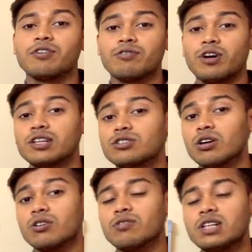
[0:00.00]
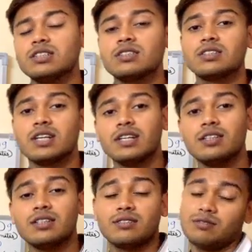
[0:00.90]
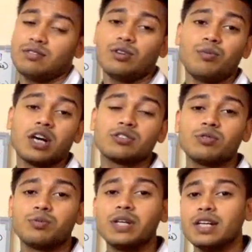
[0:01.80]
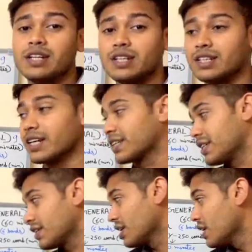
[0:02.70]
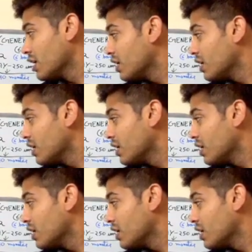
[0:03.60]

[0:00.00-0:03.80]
If you're falling short of words, then your marks would be detected.